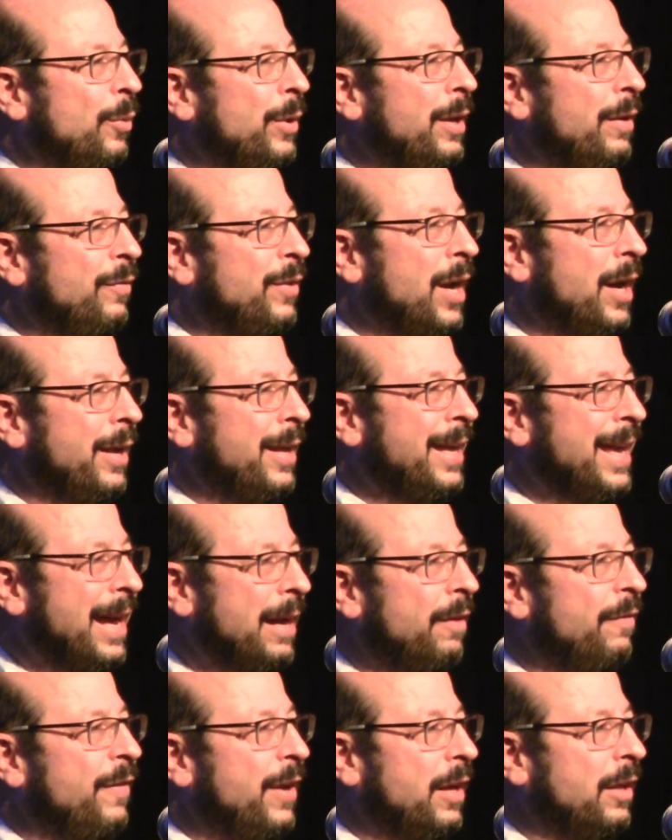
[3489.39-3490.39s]
we have not
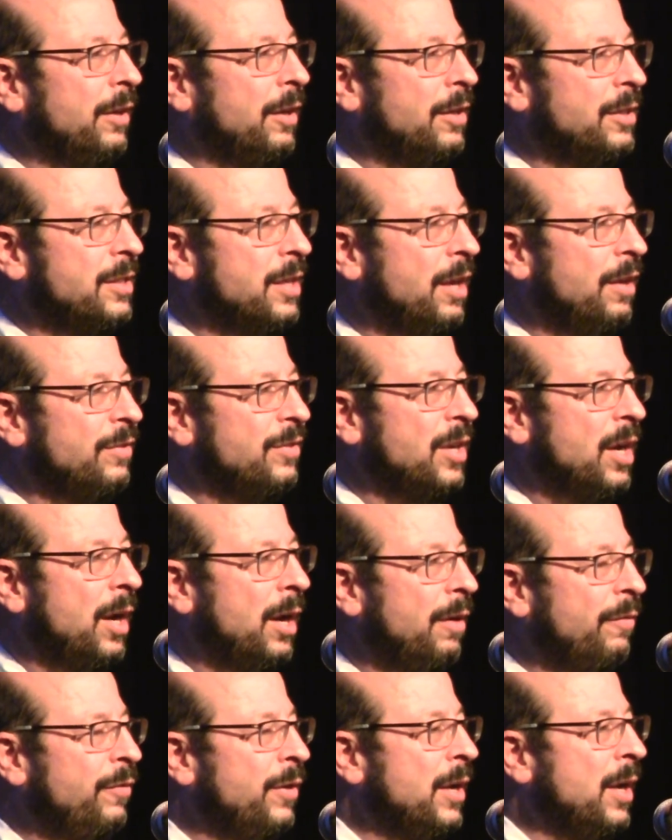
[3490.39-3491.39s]
yet availed ourselves
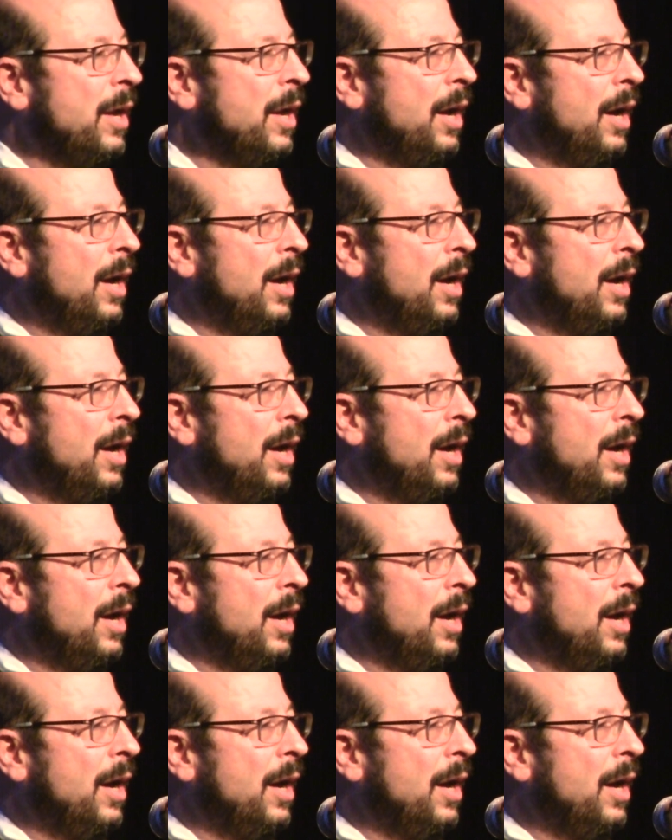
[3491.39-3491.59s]
of.